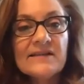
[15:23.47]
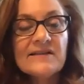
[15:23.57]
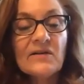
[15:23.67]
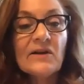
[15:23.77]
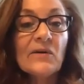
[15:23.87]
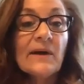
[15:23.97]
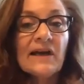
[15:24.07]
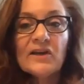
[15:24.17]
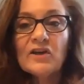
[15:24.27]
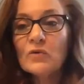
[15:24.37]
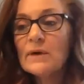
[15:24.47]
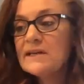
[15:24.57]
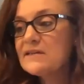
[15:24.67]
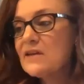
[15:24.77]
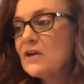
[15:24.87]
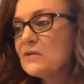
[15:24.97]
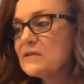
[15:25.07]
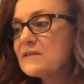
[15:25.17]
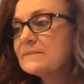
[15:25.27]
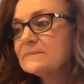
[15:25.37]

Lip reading: So go ahead and erase those.